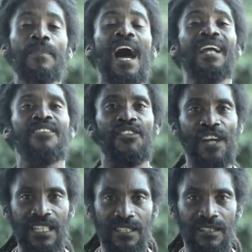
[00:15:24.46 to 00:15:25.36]
And
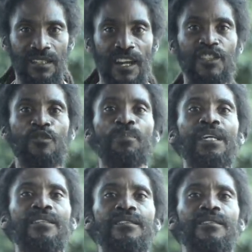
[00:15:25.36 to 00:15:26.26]
that has
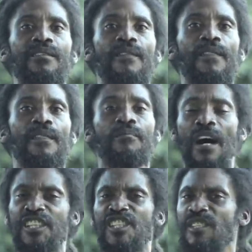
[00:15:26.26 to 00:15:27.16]
been
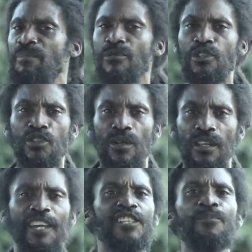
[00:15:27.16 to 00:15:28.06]
my spiritual
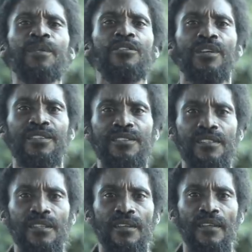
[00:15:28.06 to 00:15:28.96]

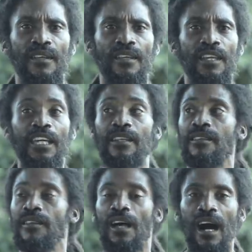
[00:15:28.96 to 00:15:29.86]
experience
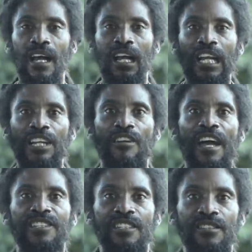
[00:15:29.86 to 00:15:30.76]
in a clear
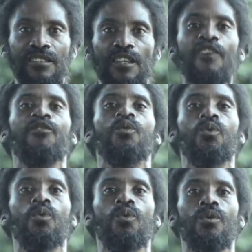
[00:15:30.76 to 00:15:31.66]
essence of
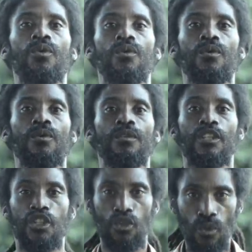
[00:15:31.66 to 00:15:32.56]
who
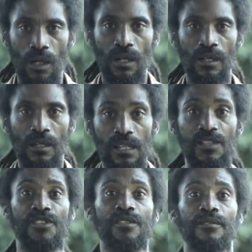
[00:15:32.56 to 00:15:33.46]
Yeshua
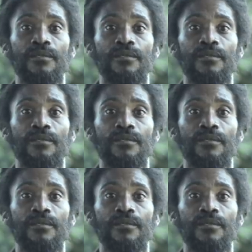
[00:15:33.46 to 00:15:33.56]
is.